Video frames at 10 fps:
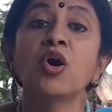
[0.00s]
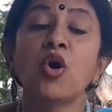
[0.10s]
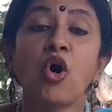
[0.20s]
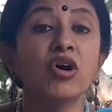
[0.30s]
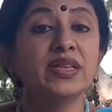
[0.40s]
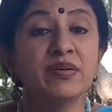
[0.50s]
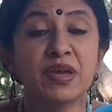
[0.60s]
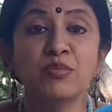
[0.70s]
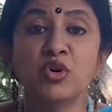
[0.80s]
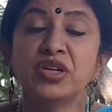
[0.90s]
All the
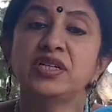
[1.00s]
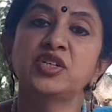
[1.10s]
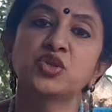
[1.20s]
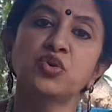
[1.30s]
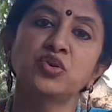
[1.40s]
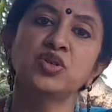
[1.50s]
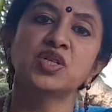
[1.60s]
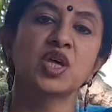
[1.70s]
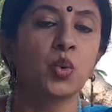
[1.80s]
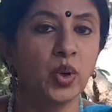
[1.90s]
memorial
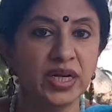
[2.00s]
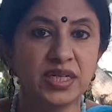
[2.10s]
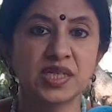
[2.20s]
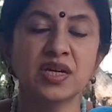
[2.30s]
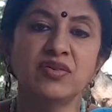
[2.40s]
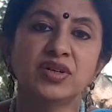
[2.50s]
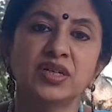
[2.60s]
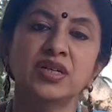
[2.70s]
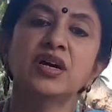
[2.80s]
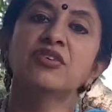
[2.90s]
stones were
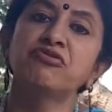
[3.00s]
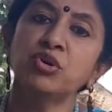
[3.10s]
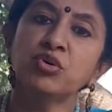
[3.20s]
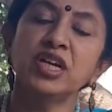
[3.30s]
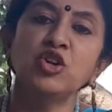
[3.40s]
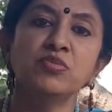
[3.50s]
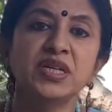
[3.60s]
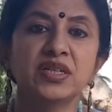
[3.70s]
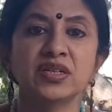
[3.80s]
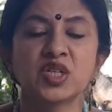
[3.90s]
discovered a few
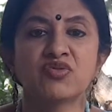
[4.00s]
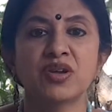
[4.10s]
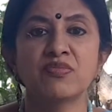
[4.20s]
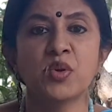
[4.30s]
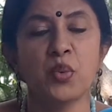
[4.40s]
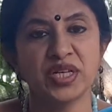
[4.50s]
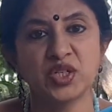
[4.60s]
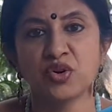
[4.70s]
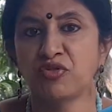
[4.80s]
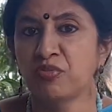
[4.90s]
kilometers from the west
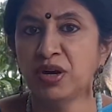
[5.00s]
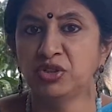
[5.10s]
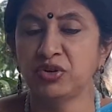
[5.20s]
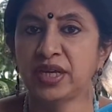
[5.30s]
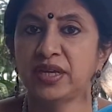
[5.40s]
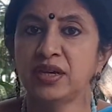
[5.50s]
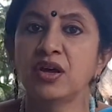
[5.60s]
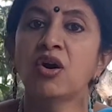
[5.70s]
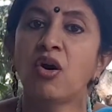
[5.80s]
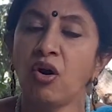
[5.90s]
of Madurai
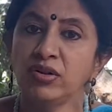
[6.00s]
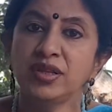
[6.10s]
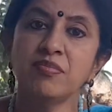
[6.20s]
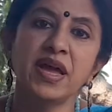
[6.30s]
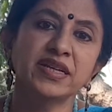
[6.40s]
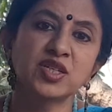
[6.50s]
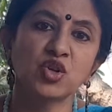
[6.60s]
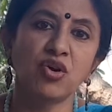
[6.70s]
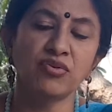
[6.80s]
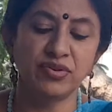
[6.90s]
on the banks
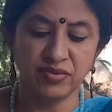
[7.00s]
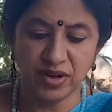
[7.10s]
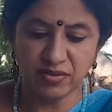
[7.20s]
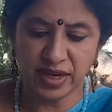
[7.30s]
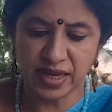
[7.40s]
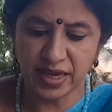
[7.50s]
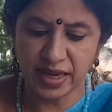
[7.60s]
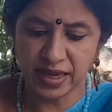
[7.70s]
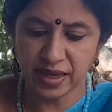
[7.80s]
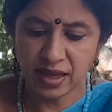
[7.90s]
of river
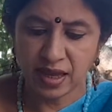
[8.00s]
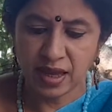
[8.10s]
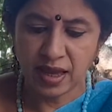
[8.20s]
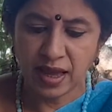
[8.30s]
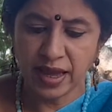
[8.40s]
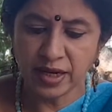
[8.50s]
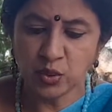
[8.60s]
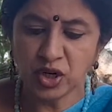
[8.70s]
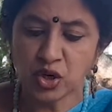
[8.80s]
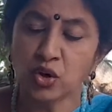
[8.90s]
Vaigai and
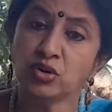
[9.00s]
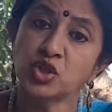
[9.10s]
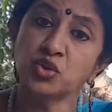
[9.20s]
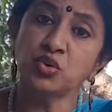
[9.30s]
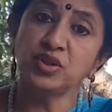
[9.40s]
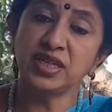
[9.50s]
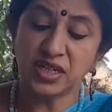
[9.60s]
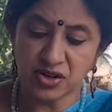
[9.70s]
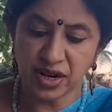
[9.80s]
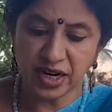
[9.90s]
were close to the
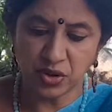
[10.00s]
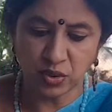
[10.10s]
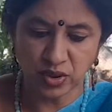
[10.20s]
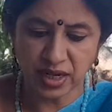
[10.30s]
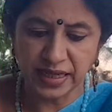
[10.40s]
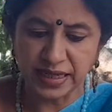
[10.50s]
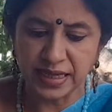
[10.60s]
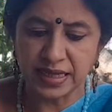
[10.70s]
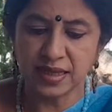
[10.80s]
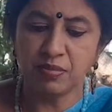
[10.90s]
trade route
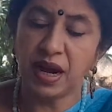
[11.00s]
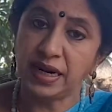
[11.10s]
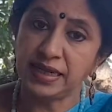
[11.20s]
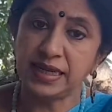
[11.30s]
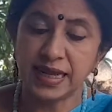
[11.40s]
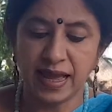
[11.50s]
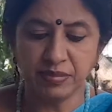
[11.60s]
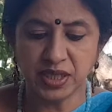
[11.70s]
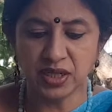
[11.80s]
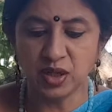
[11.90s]
connecting the Pandyan
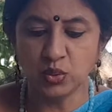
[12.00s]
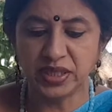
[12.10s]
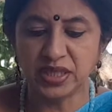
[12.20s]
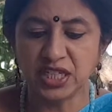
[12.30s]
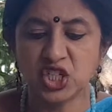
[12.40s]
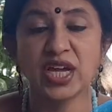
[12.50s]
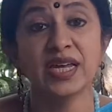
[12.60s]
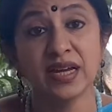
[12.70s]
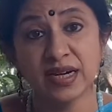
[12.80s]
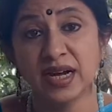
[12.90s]
capital with the
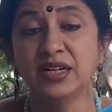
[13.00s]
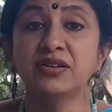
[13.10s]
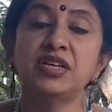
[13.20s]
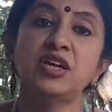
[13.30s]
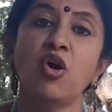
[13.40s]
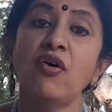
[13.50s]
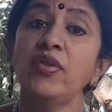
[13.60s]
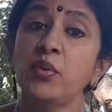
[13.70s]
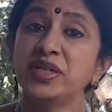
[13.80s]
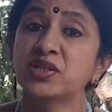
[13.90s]
Chera country on
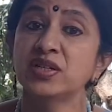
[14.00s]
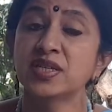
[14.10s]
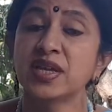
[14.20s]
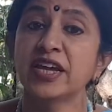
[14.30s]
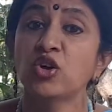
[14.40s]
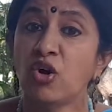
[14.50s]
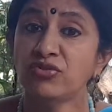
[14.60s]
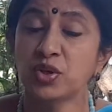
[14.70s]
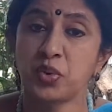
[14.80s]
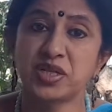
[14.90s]
the western side of
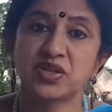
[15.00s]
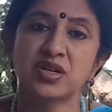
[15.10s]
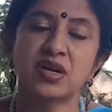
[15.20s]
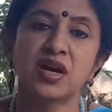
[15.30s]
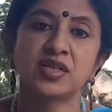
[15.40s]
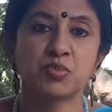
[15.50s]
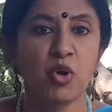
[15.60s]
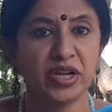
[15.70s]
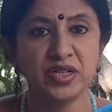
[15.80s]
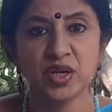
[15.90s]
the Western Ghats,
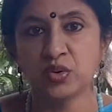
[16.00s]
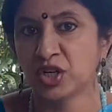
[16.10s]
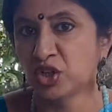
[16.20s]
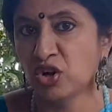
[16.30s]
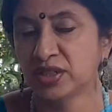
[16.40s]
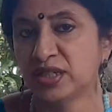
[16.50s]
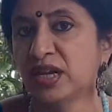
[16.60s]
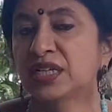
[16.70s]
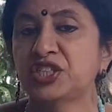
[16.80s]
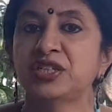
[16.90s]
points out Dr.
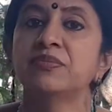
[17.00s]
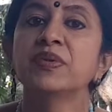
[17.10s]
Rajan.